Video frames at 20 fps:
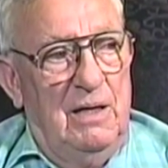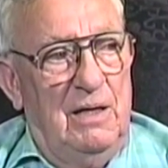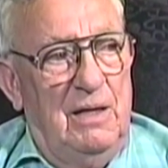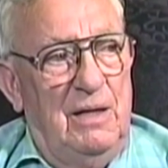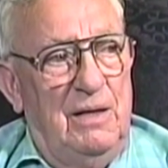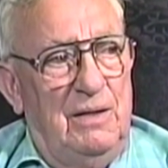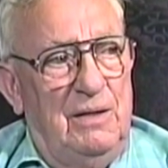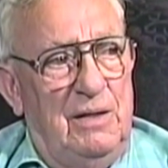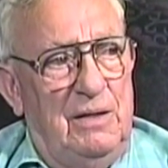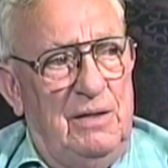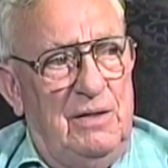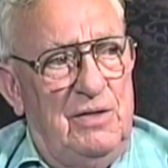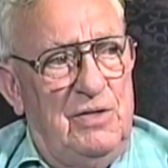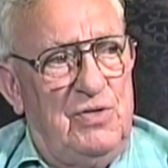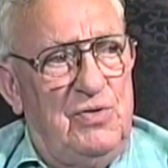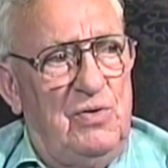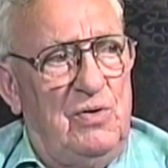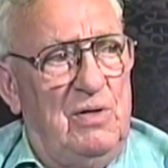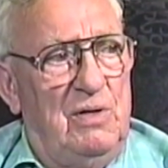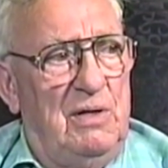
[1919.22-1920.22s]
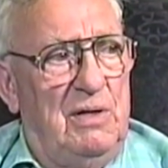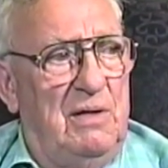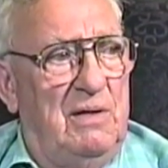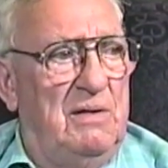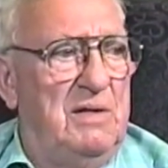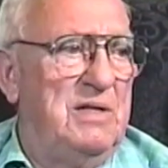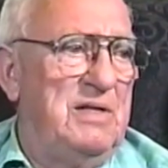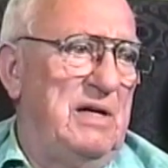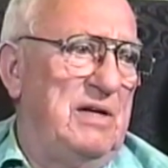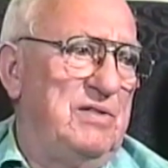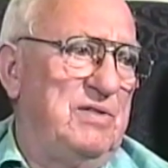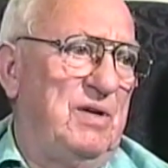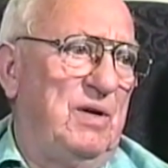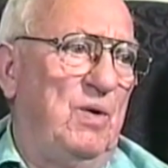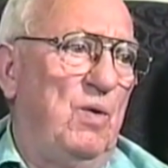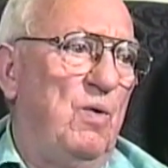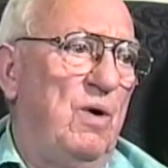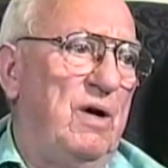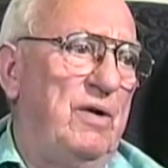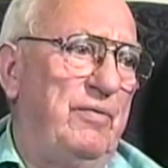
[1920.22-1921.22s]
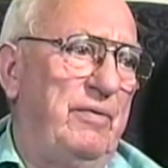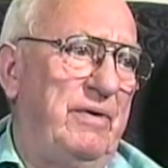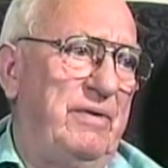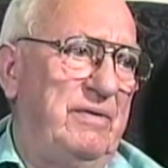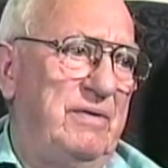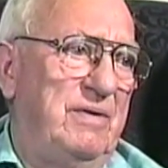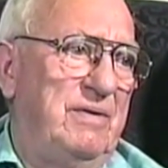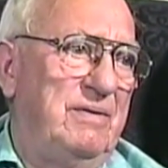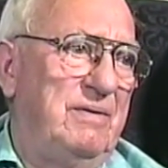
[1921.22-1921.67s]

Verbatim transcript: you sure? Is the quadrant